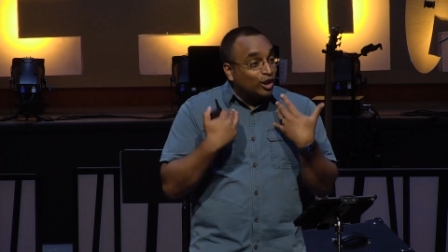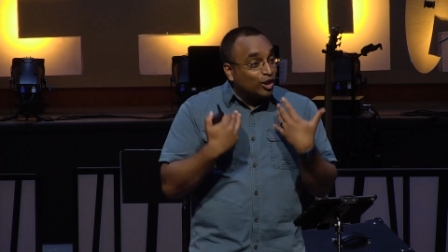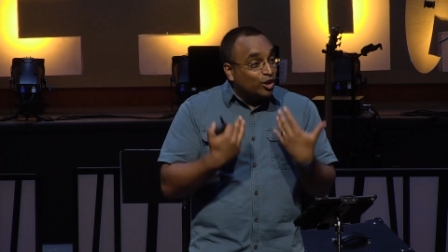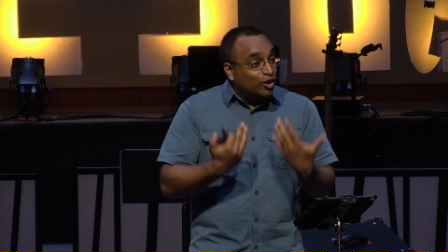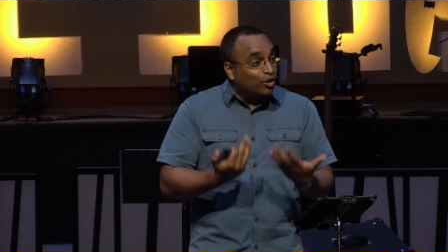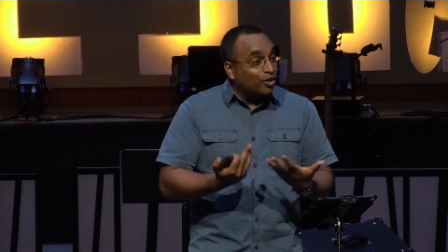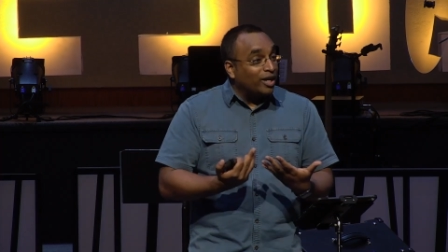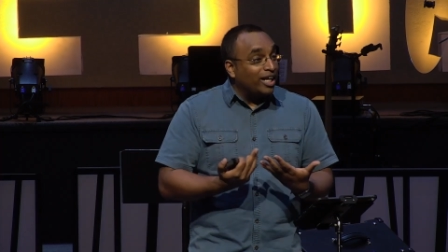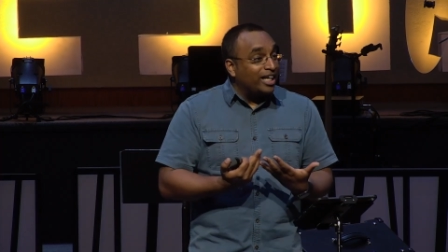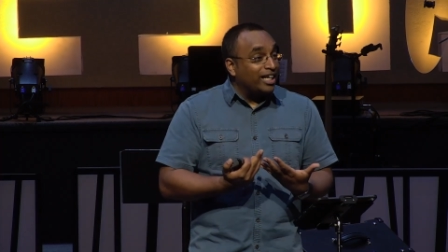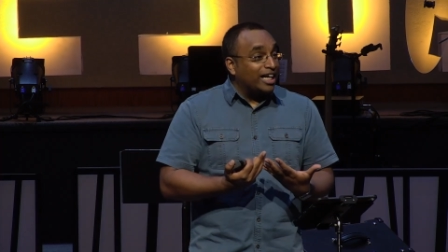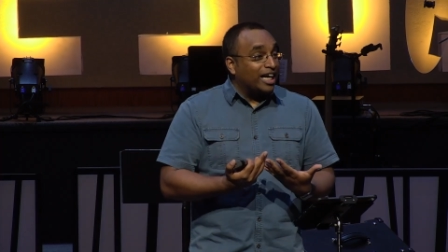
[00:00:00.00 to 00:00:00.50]

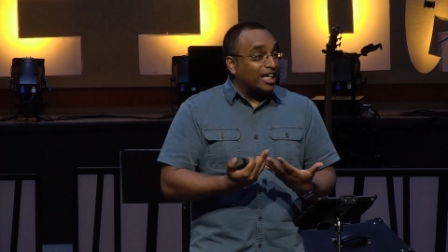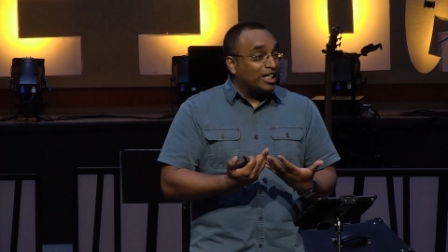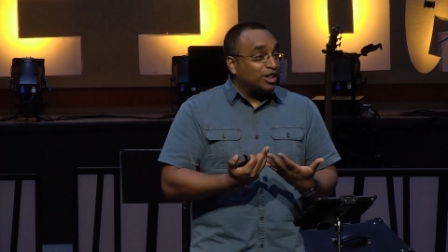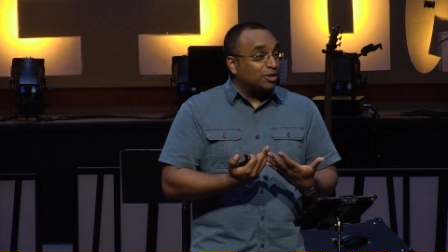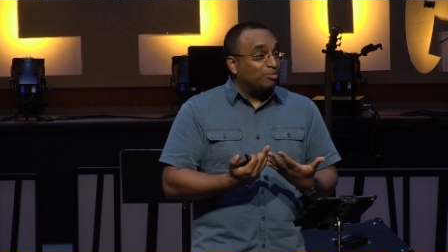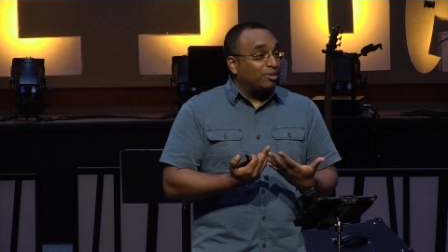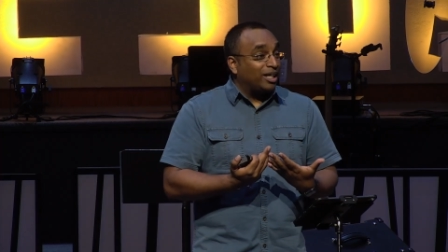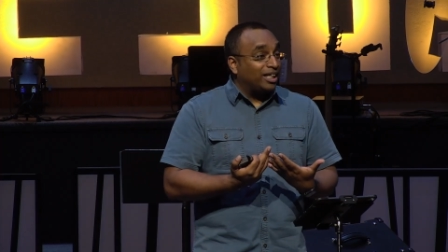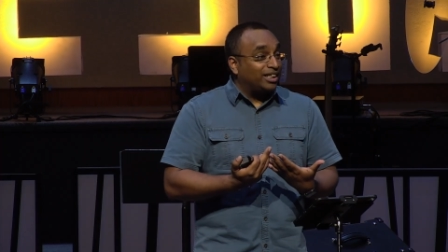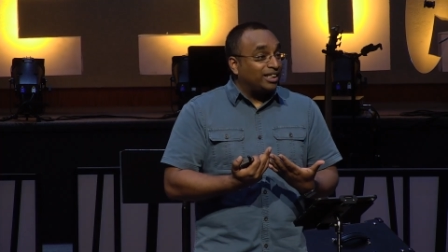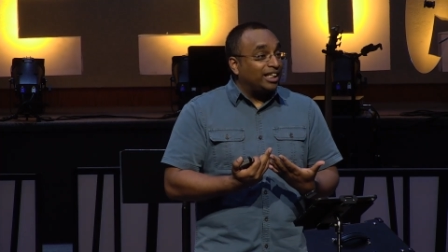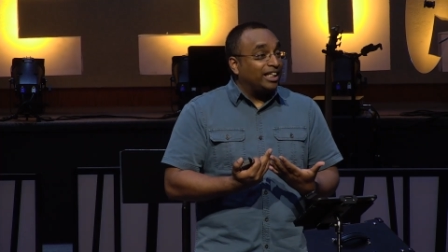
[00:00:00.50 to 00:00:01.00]
Great
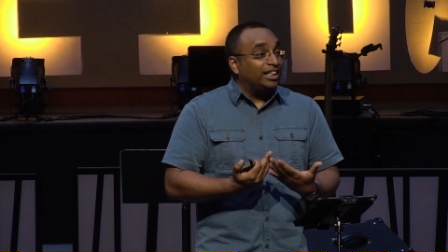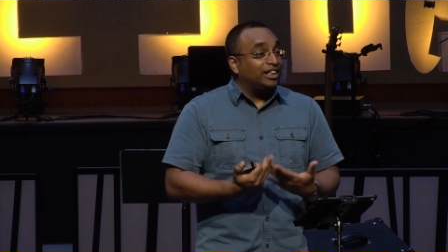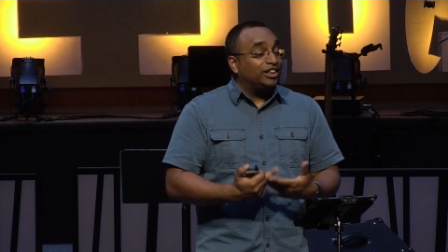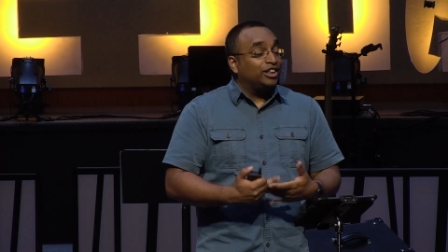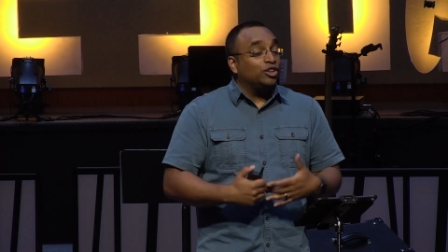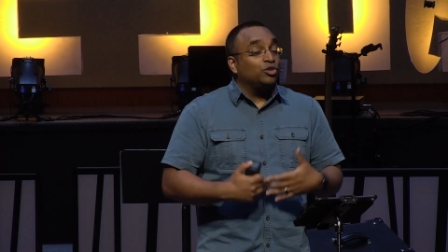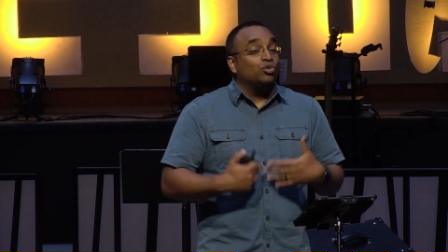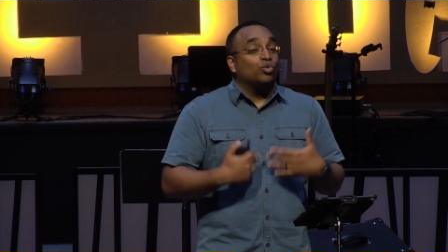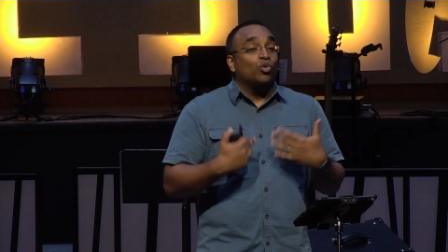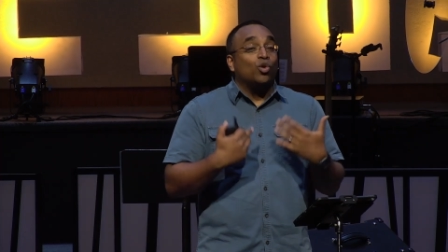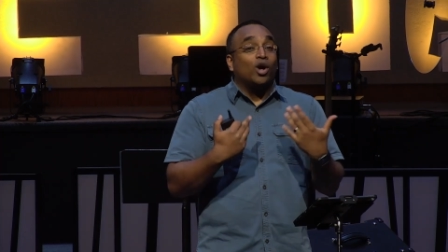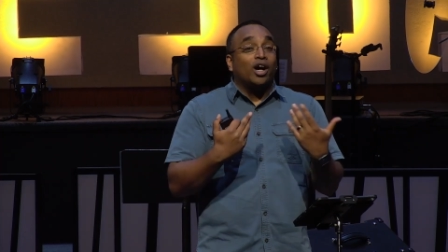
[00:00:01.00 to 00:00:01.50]

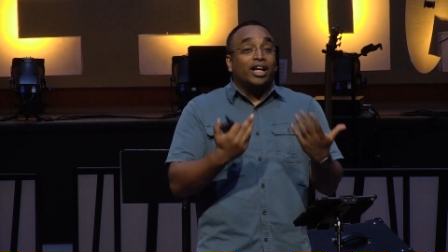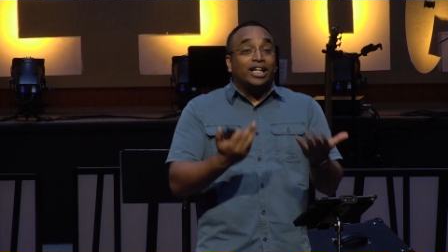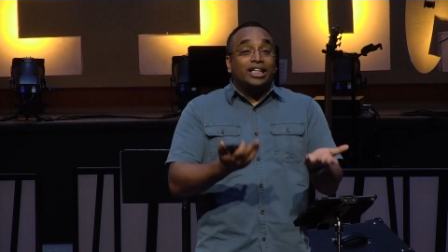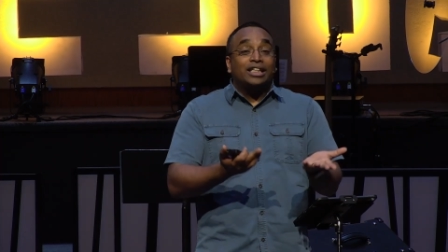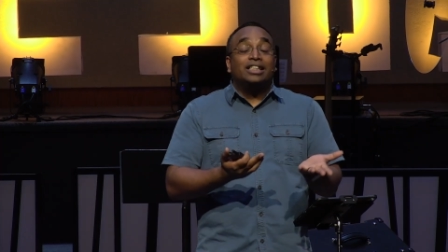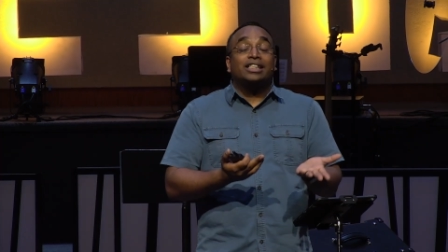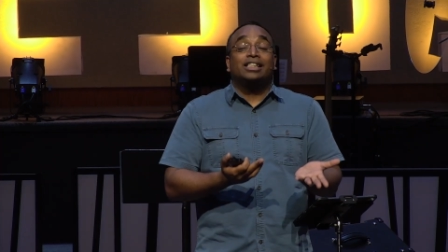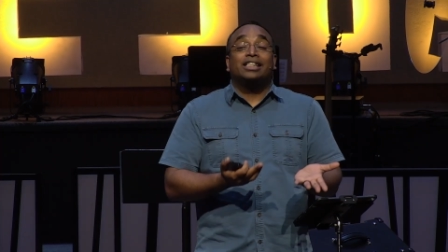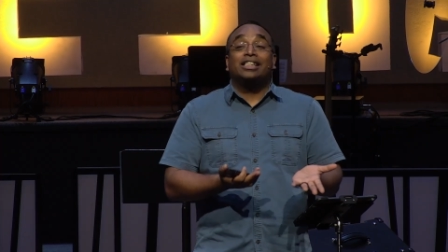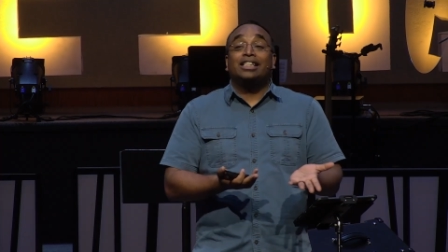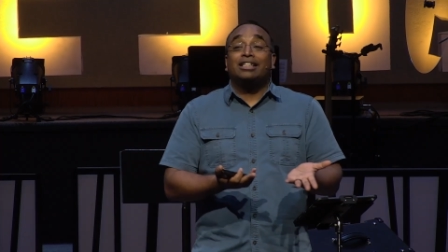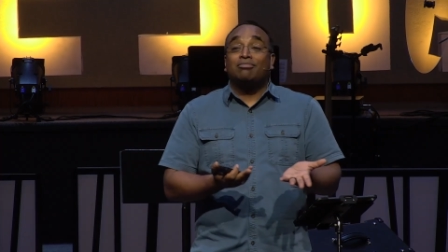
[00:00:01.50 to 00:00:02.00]
expectation, wanting
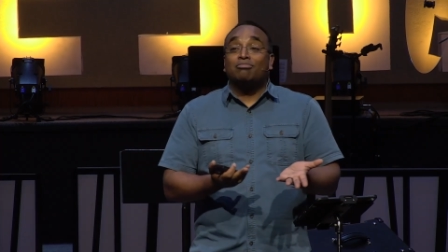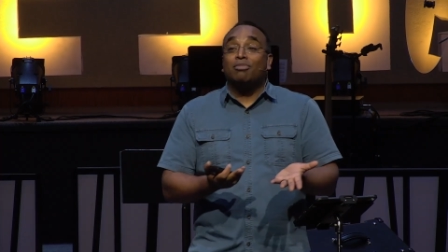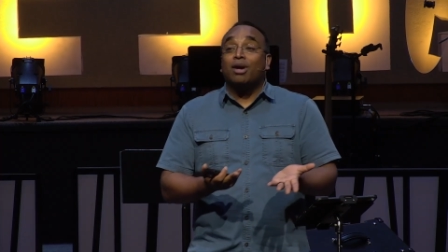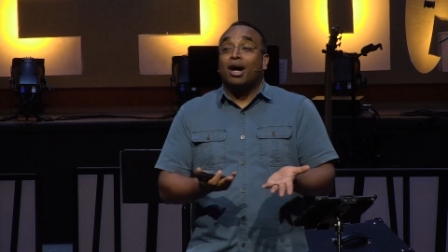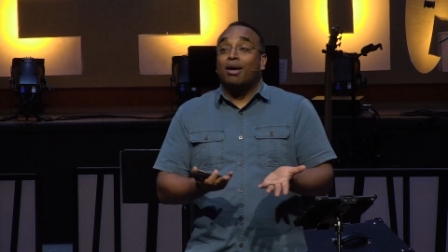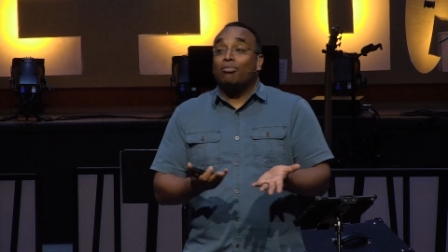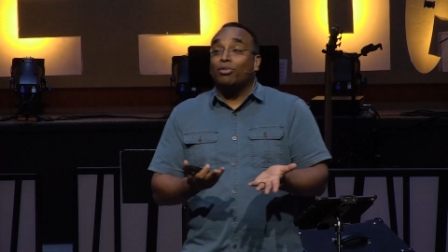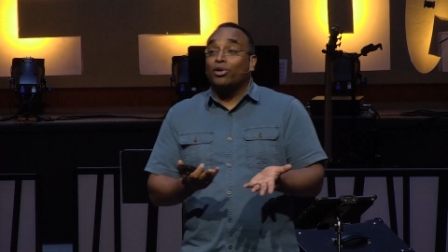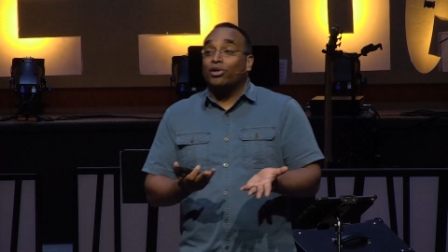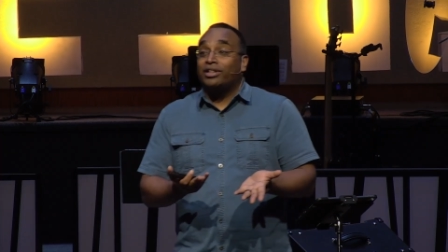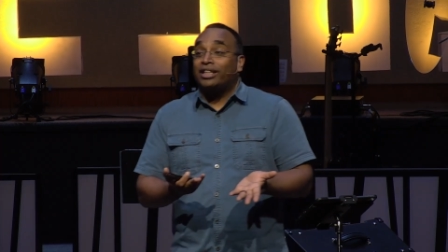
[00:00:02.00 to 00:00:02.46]
to see mom or